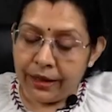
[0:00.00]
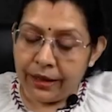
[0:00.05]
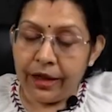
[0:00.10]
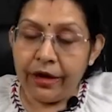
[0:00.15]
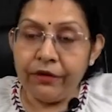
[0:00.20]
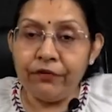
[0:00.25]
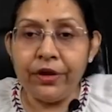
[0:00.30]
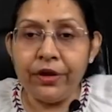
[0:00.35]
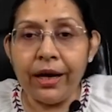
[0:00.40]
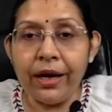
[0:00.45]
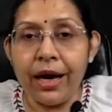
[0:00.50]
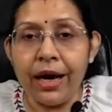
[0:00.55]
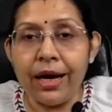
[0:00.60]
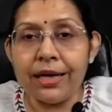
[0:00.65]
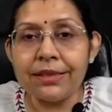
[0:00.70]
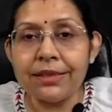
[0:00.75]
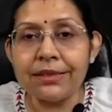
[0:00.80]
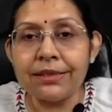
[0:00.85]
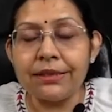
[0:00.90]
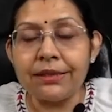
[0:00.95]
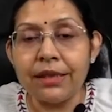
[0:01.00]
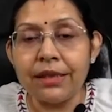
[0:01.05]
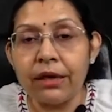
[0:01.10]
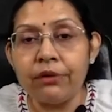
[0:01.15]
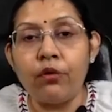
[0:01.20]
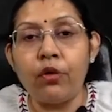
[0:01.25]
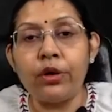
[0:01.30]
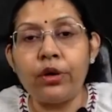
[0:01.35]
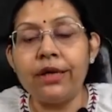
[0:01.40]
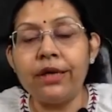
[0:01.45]
if they ask that
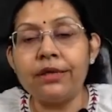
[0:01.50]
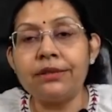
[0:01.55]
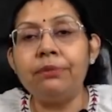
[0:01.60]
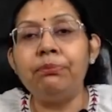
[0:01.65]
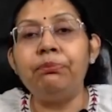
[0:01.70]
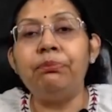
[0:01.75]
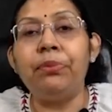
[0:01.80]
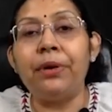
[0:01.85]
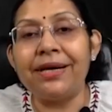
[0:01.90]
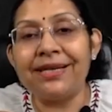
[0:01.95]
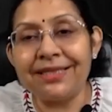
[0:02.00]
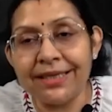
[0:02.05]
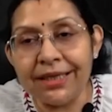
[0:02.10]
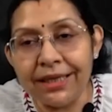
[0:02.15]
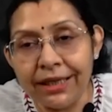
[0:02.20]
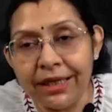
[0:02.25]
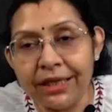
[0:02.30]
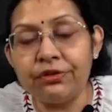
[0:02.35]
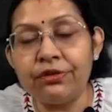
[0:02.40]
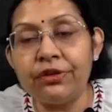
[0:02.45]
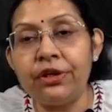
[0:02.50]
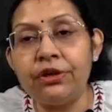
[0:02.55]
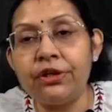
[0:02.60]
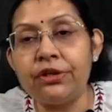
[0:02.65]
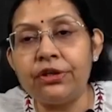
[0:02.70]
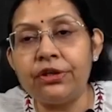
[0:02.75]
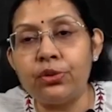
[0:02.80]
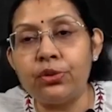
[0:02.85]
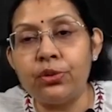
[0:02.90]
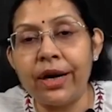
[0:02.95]
what is the percentage of the
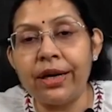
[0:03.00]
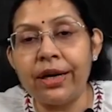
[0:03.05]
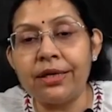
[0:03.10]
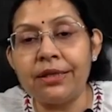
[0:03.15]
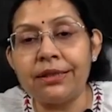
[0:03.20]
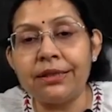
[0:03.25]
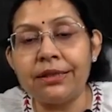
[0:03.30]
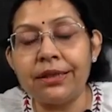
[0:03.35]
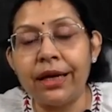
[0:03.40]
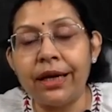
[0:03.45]
students